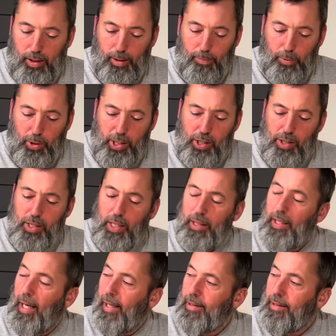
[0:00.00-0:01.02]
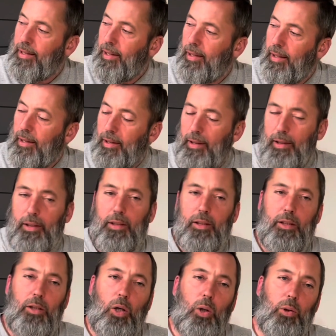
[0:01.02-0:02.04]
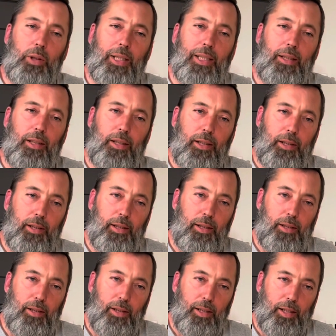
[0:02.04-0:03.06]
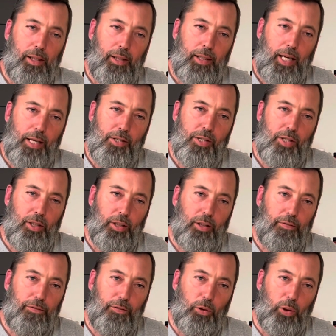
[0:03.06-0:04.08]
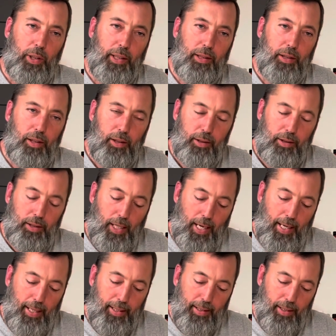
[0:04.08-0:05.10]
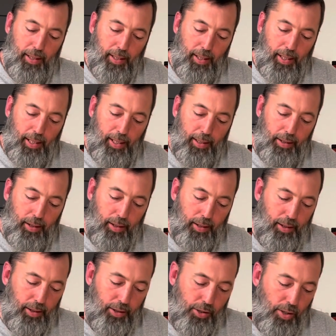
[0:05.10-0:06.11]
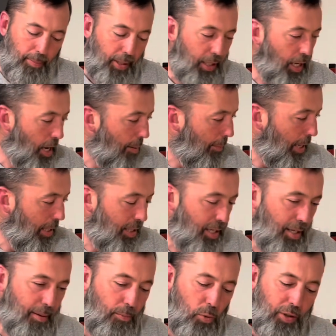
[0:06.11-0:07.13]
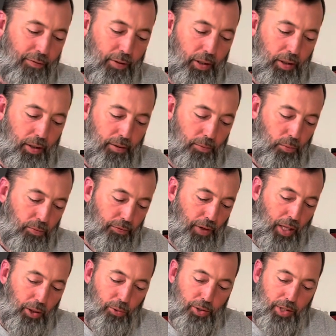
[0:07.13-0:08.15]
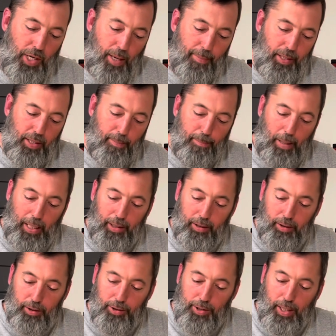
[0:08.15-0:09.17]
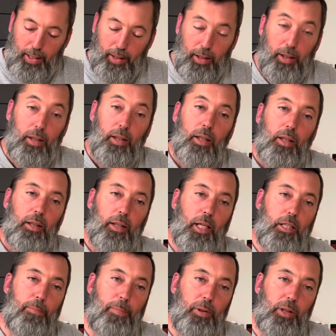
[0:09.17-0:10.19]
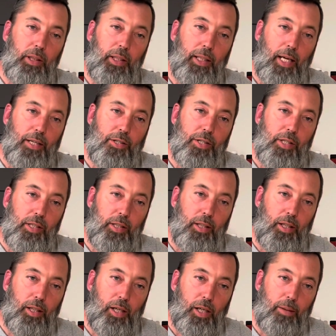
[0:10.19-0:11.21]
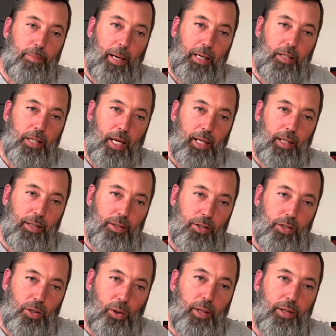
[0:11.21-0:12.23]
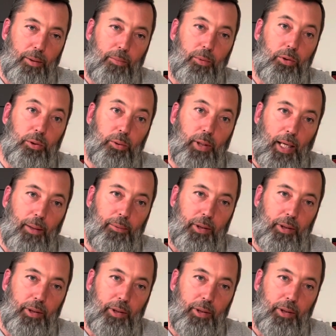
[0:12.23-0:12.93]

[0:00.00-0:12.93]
We just did that Colila against the Lafroig 10, and somebody commented. One of our followers commented. Bader said, "Let's put it against the Ardbeg 10." So I think we'll do that.